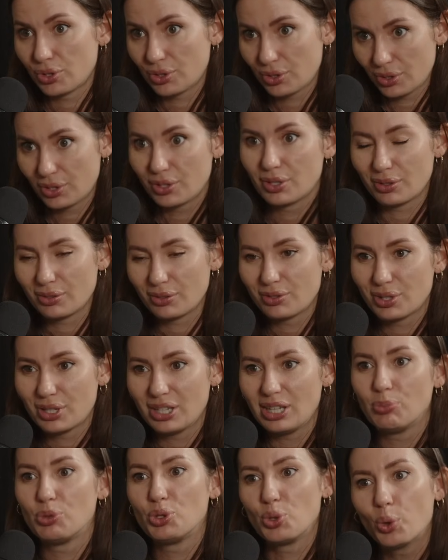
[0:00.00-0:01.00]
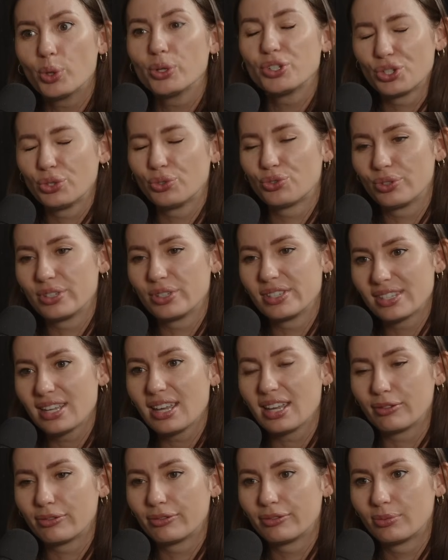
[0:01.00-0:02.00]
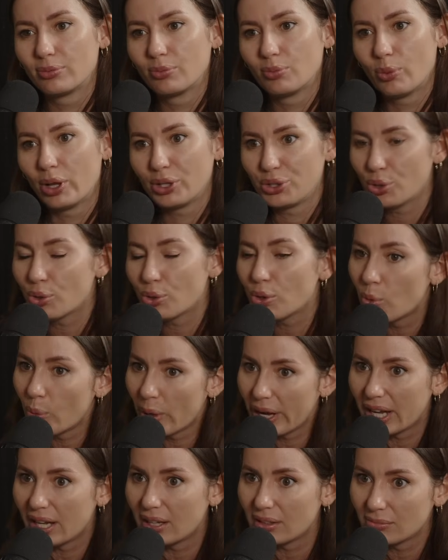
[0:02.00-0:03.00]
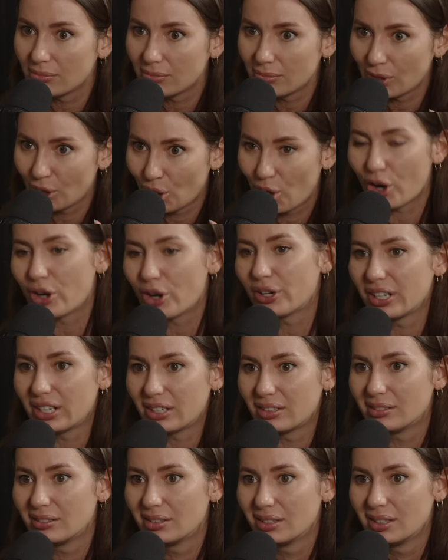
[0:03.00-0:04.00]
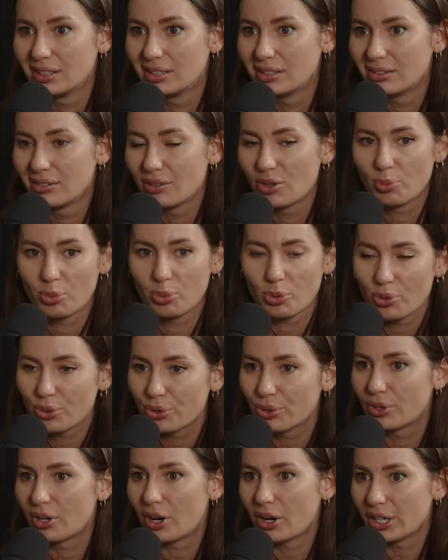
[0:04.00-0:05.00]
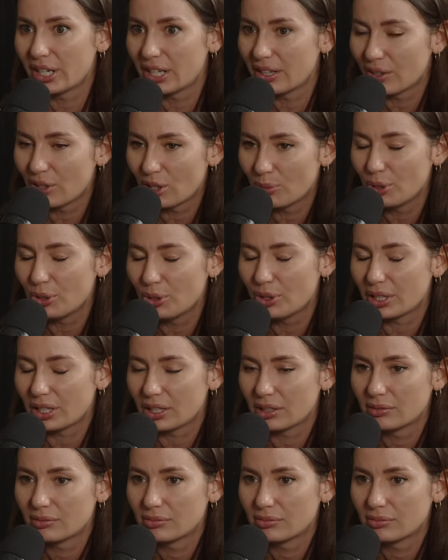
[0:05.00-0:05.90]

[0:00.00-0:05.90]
to keep your children safe while you're away guarding the border, guarding the community.